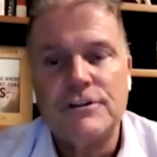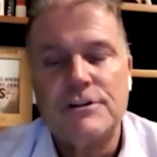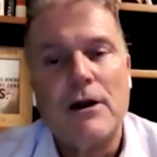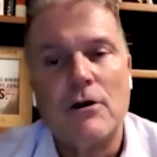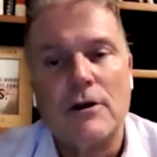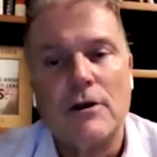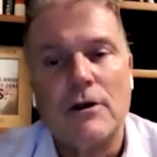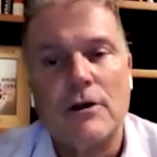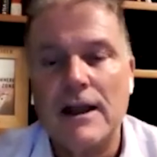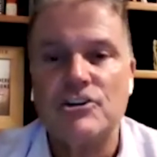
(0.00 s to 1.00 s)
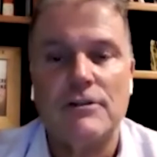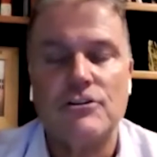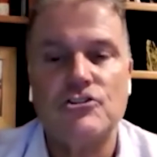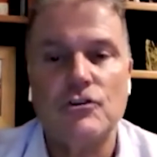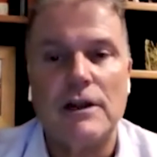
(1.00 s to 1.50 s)
It's about our connection
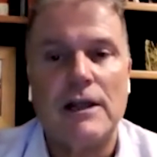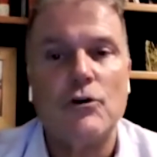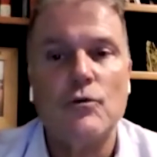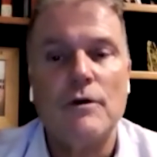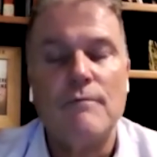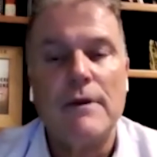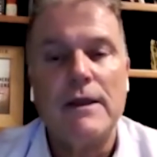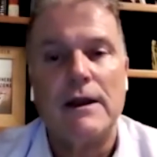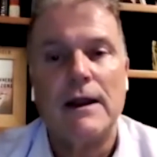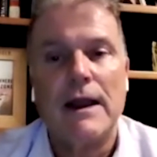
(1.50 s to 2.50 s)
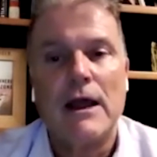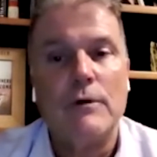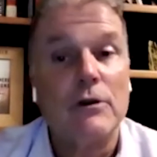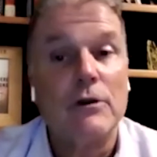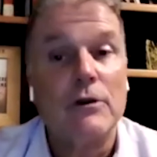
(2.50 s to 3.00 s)
and the journey and who we meet and
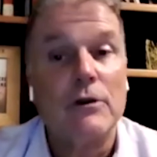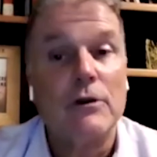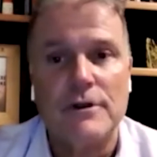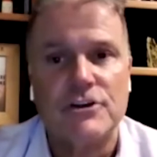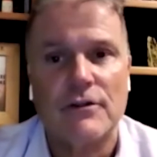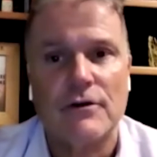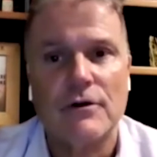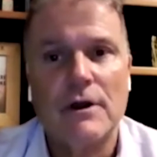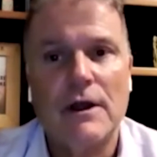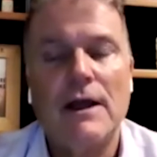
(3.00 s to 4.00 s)
how we learn from each other.